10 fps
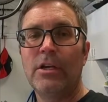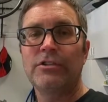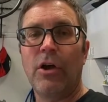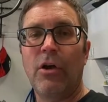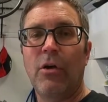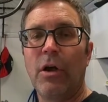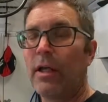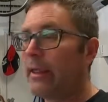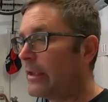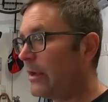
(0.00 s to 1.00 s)
So,
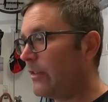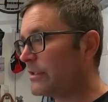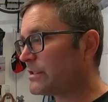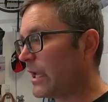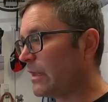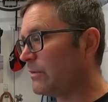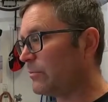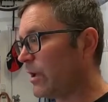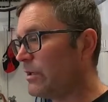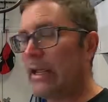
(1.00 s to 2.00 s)
that's kind of the
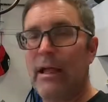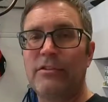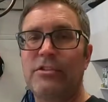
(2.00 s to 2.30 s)
rundown,